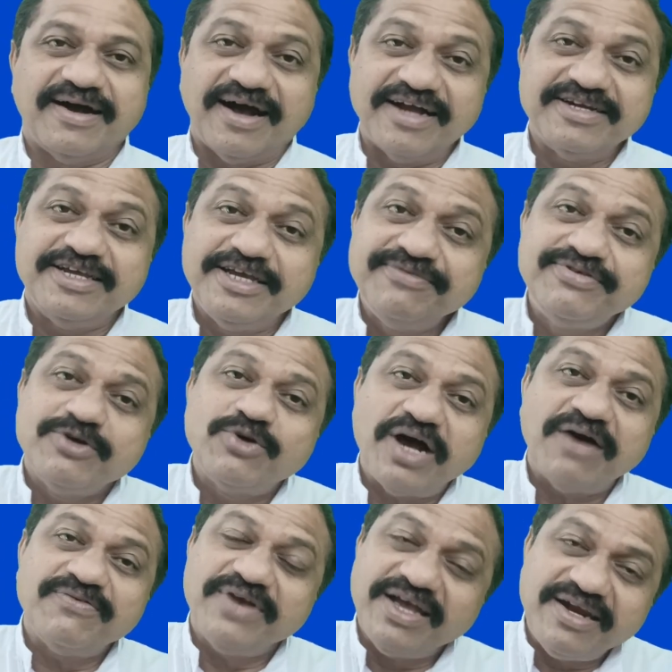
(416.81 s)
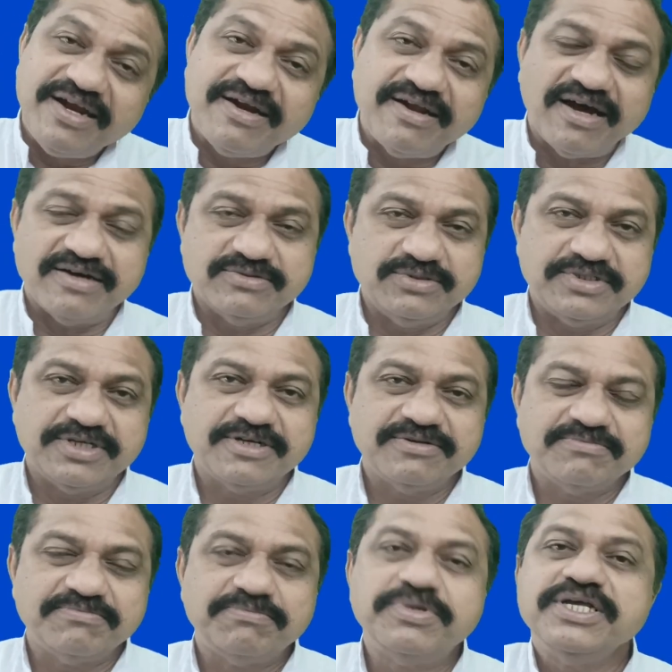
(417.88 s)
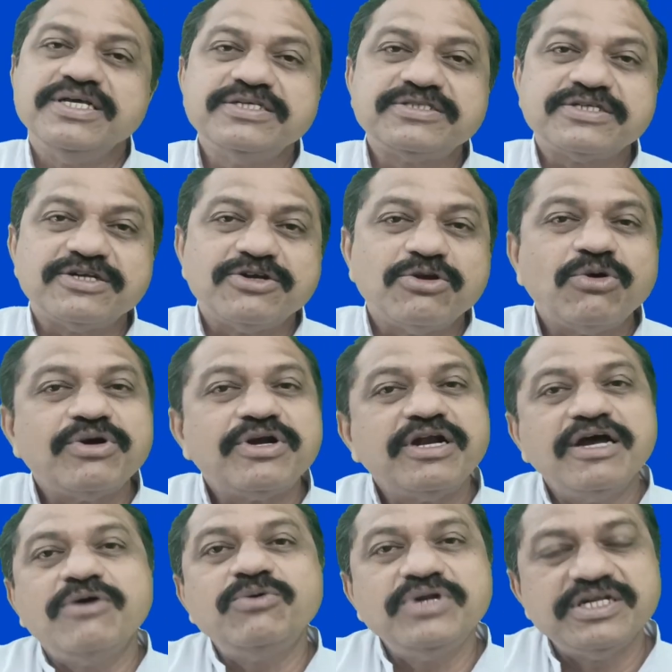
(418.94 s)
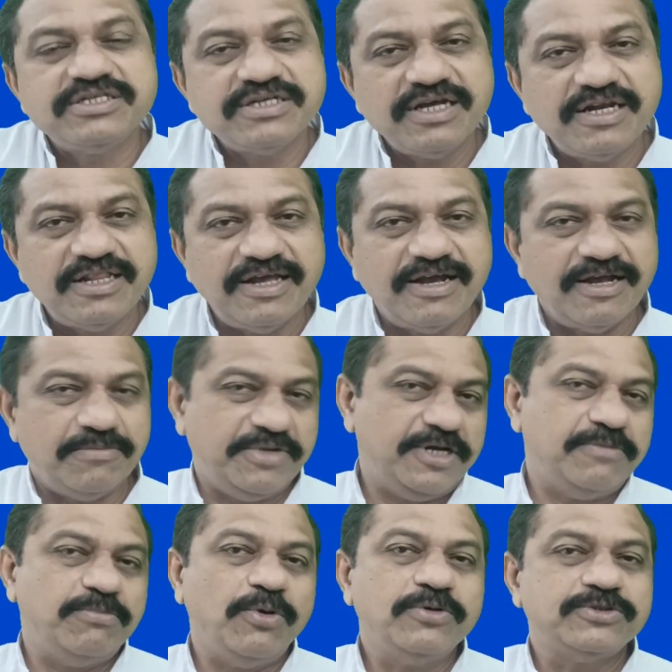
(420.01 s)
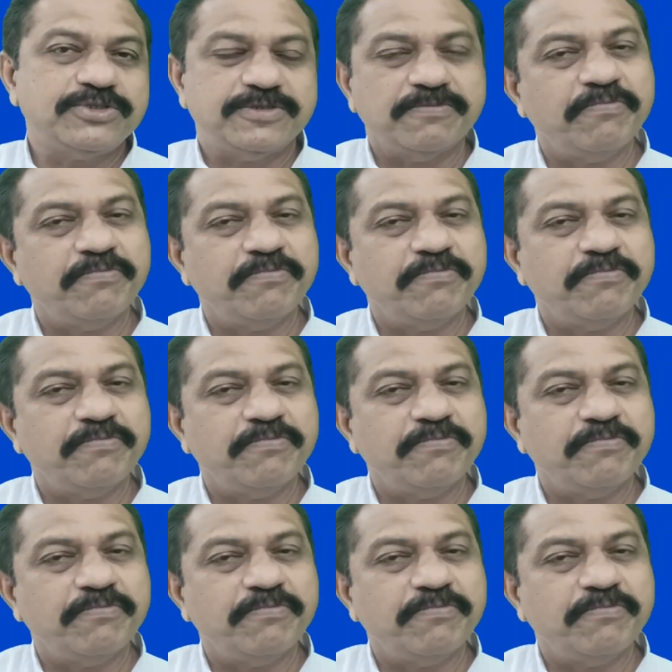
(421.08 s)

And if you have any doubt, please note down it in the comment box.